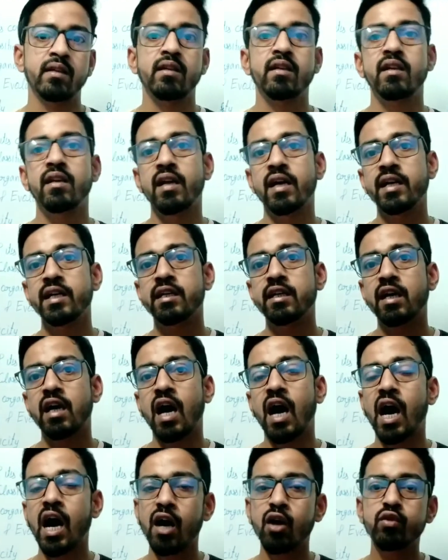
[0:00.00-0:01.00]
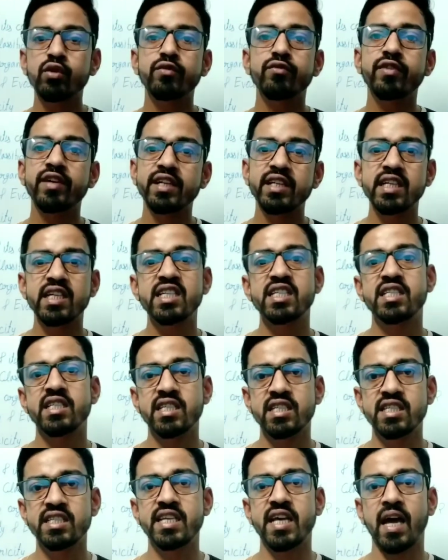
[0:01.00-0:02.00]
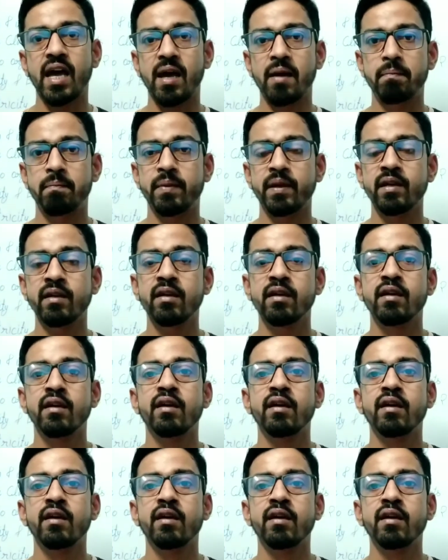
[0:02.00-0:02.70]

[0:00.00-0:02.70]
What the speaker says: like how the variation is happen